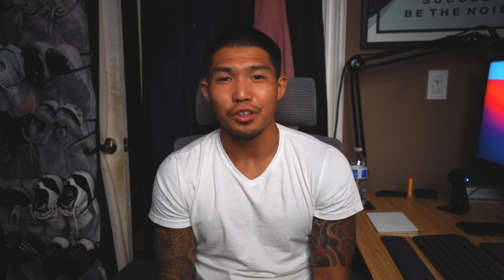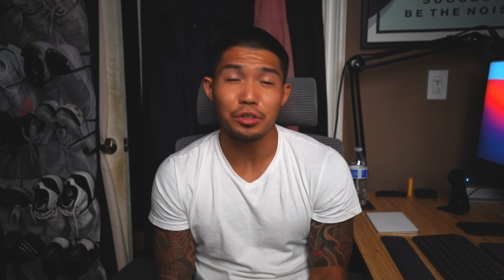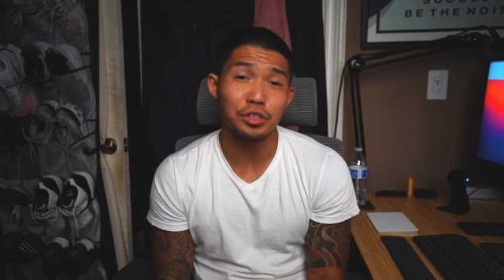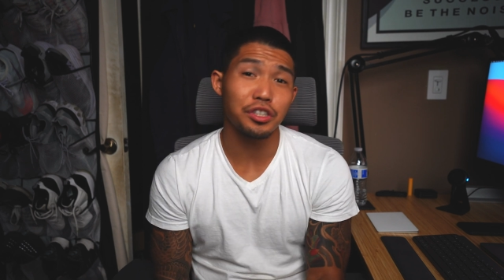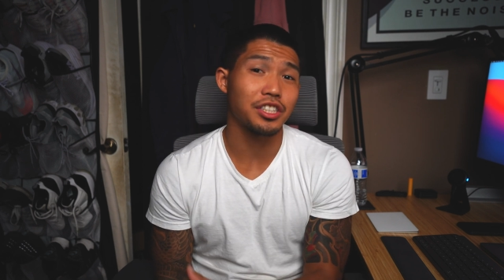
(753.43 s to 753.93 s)

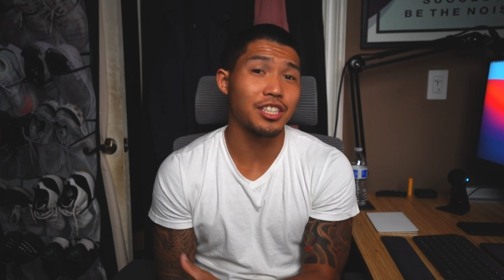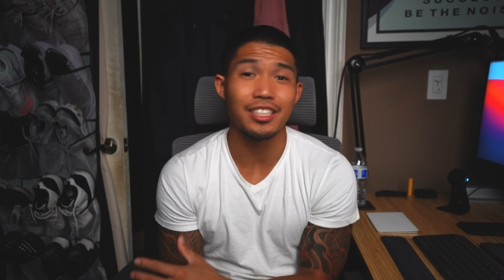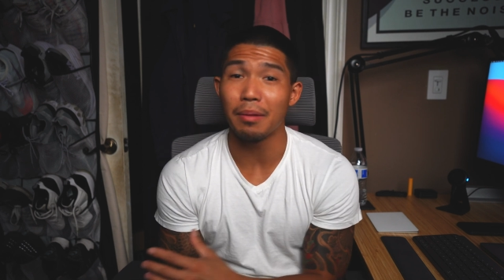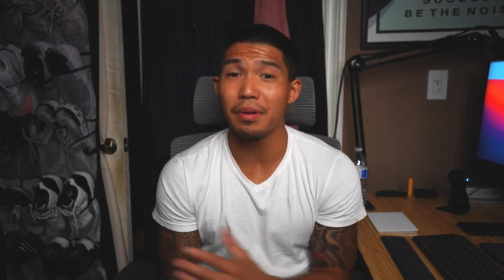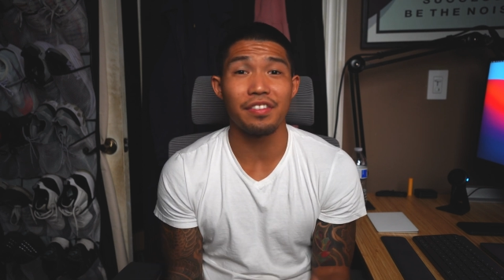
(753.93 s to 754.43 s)
Those are just
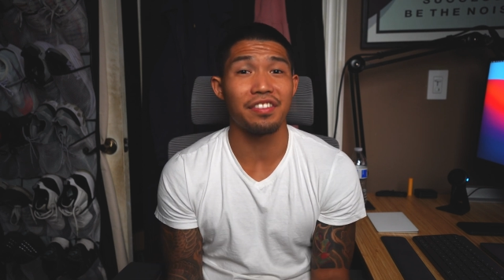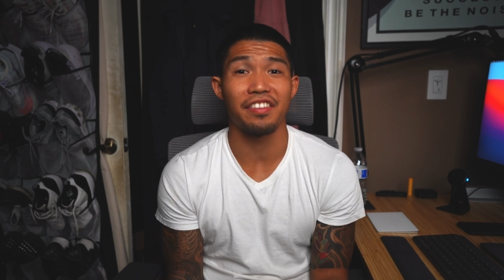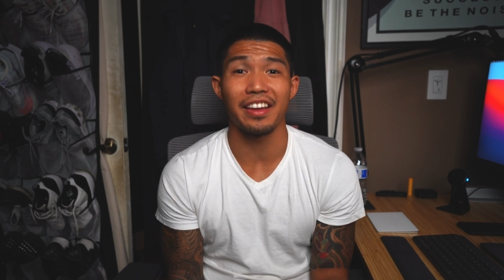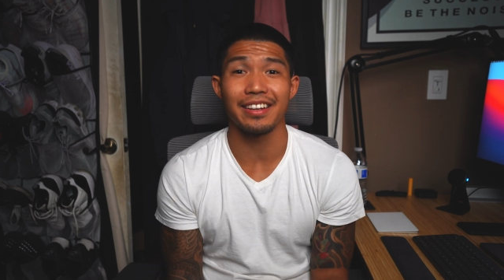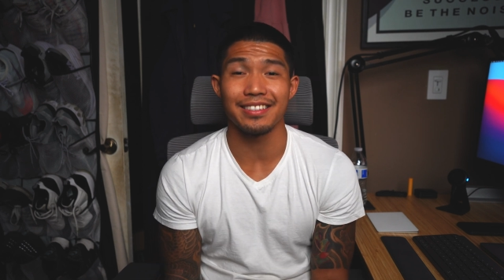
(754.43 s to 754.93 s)
some of the
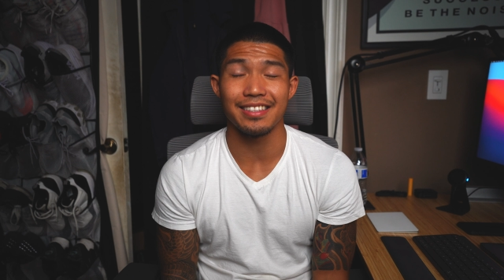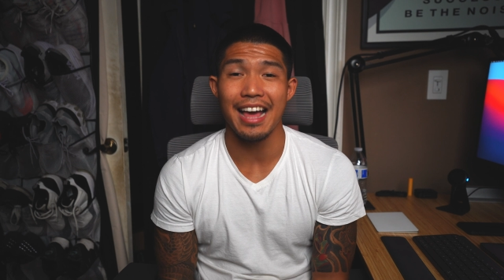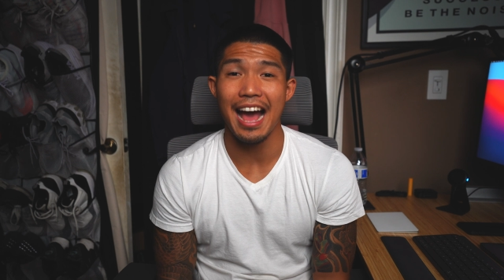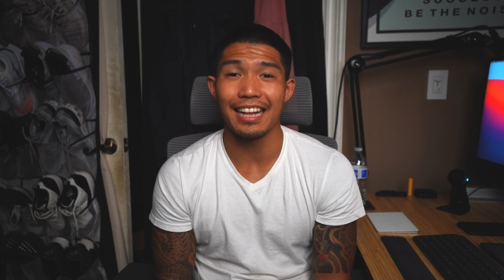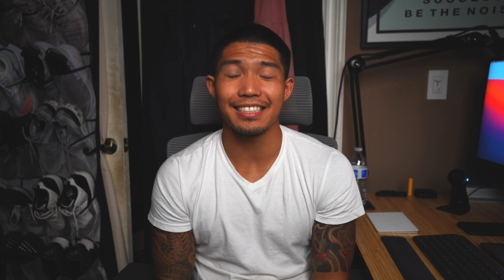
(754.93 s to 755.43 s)
things
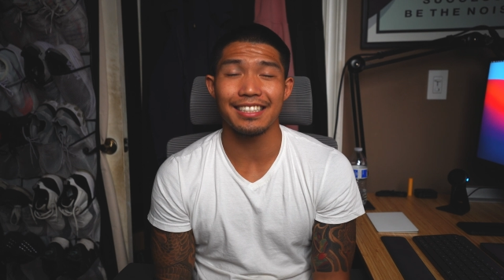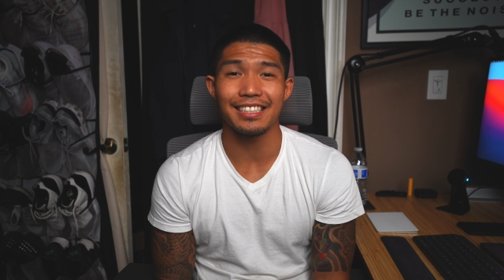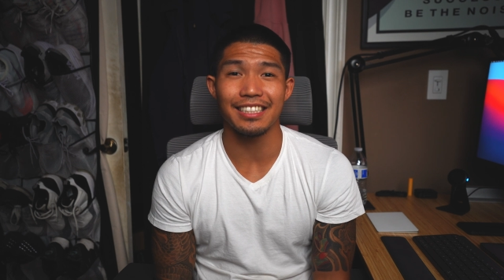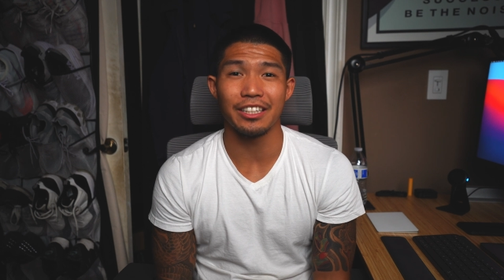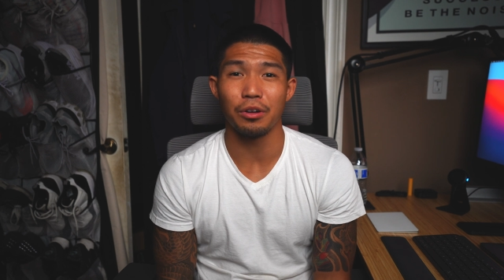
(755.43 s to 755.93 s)

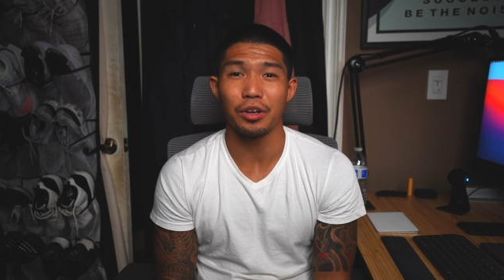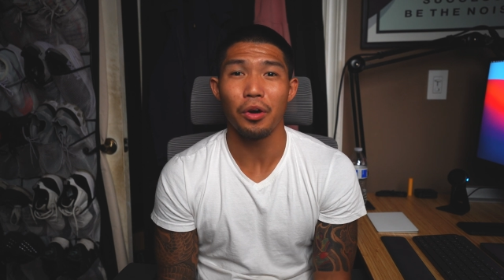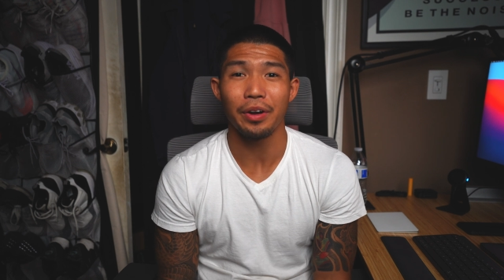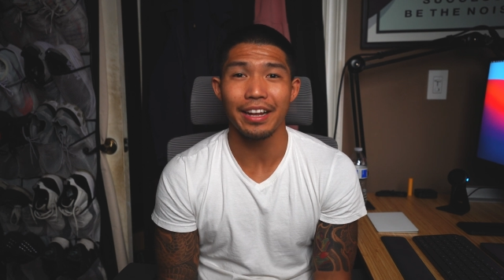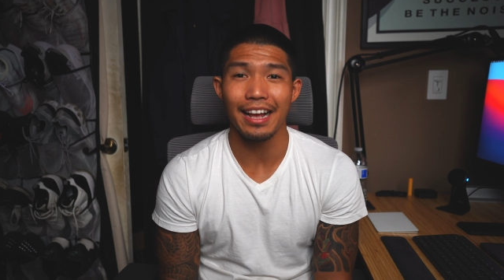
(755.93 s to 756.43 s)
that, you know,
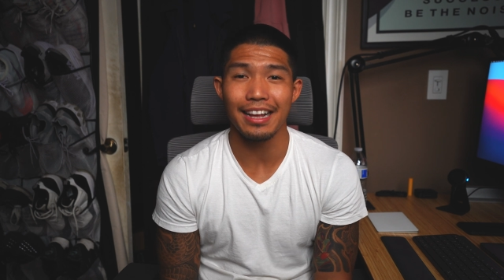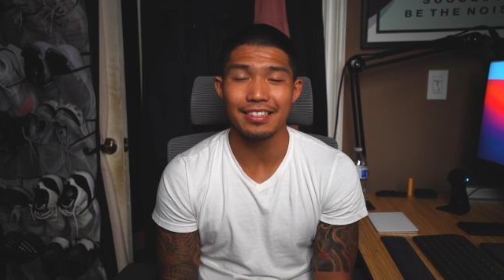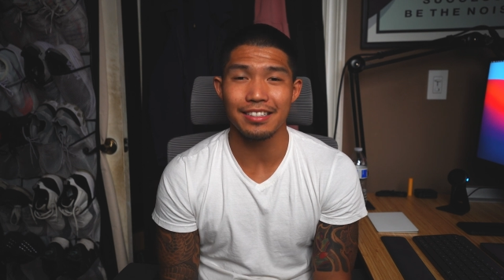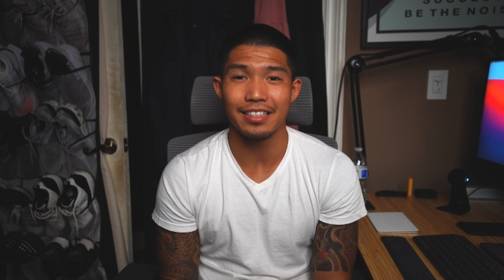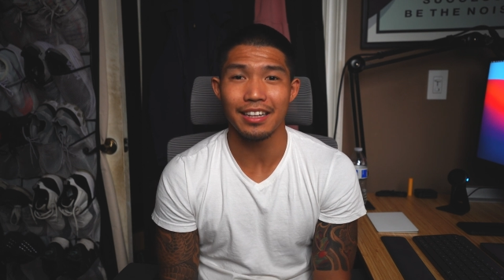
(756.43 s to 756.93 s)
coding
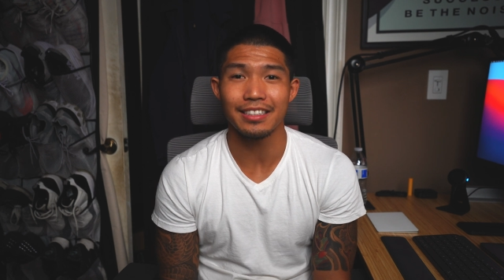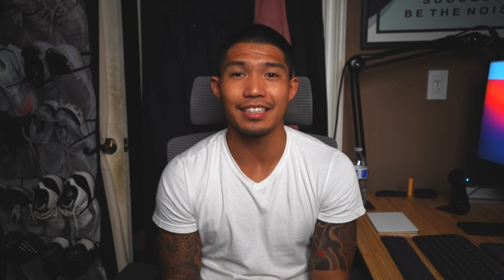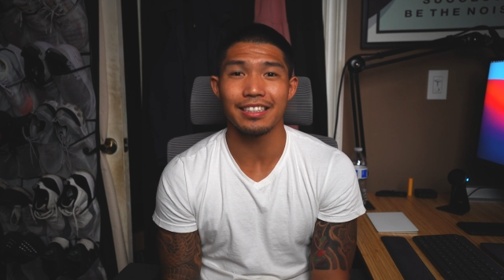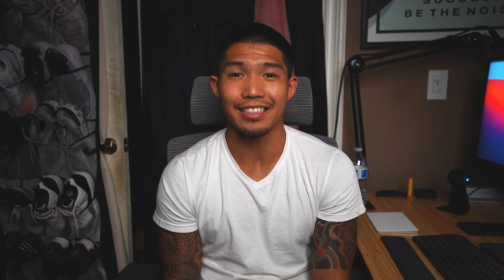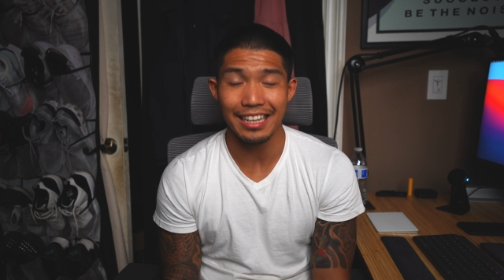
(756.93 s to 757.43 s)
has done
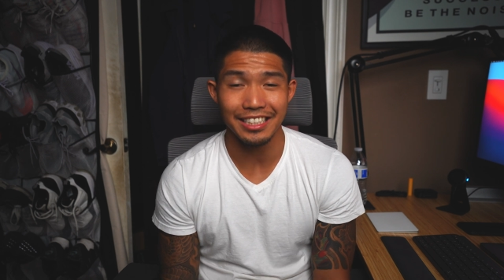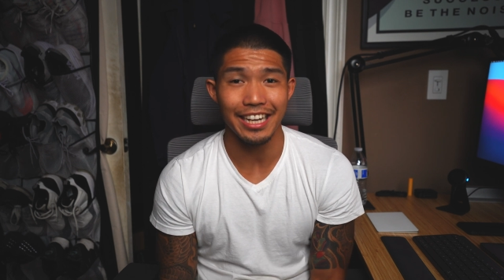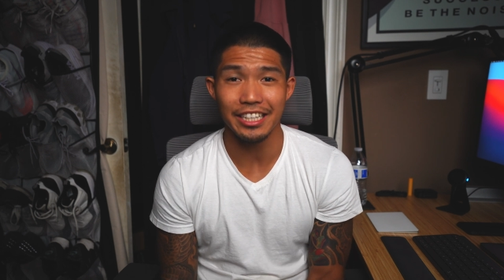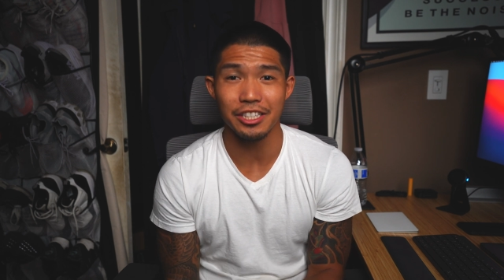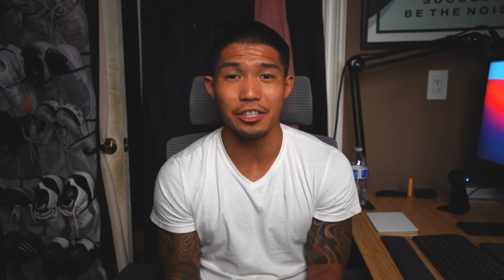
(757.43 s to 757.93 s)
to, that
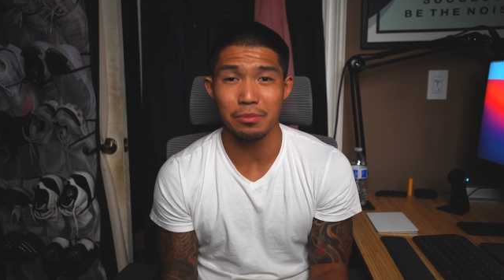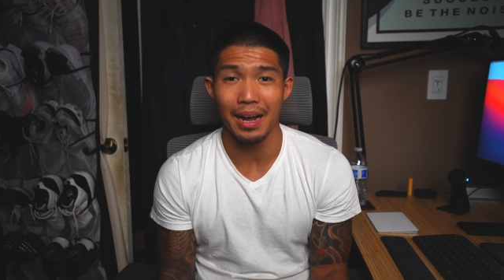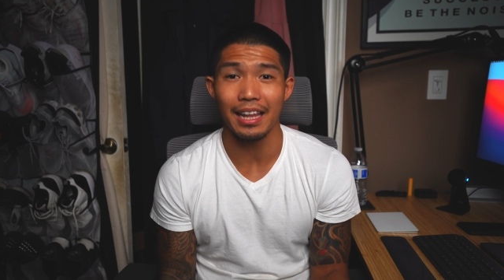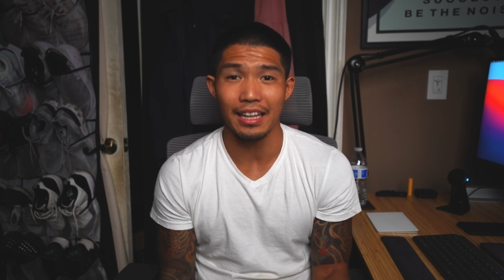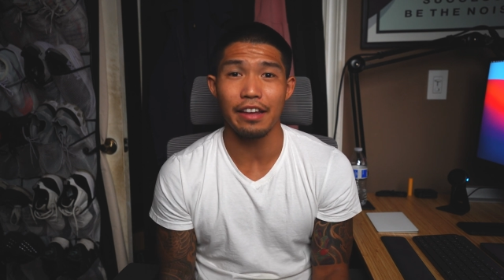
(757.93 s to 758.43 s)
changes
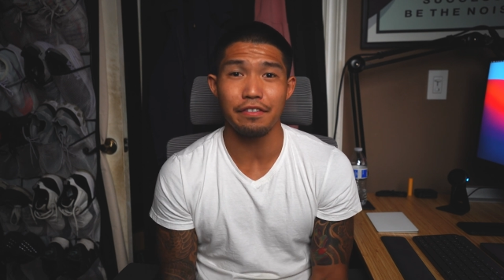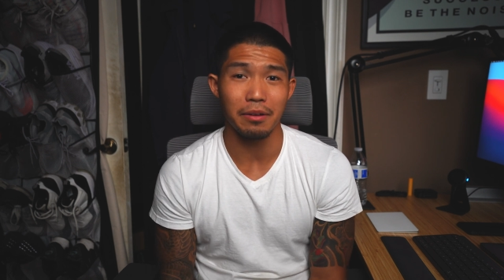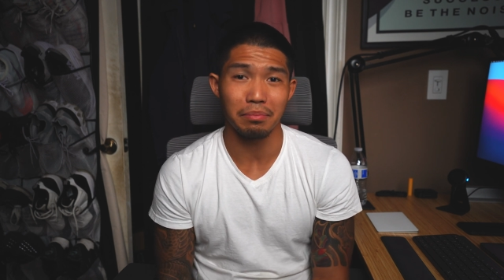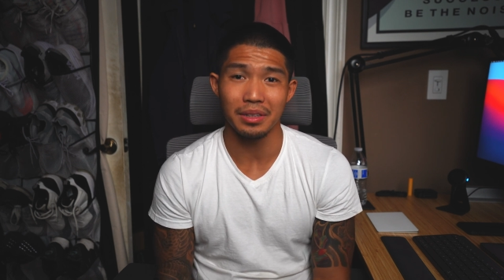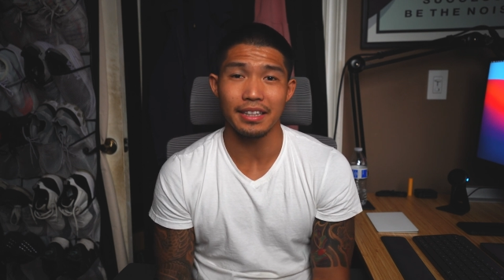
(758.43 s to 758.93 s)
my life
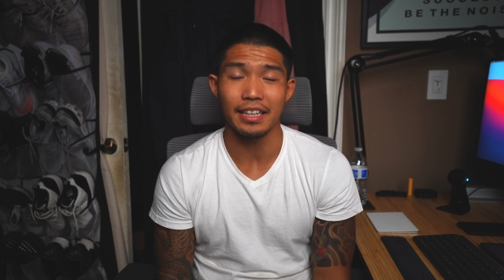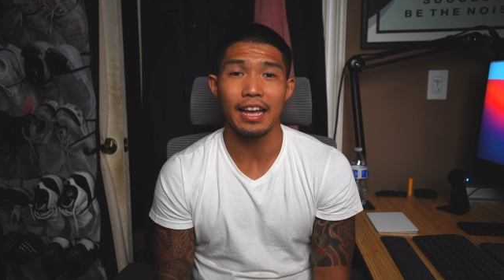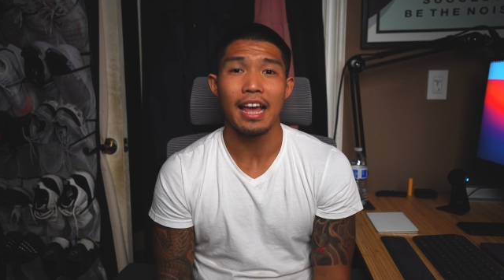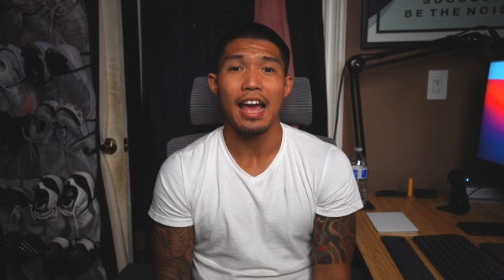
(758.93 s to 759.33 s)
completely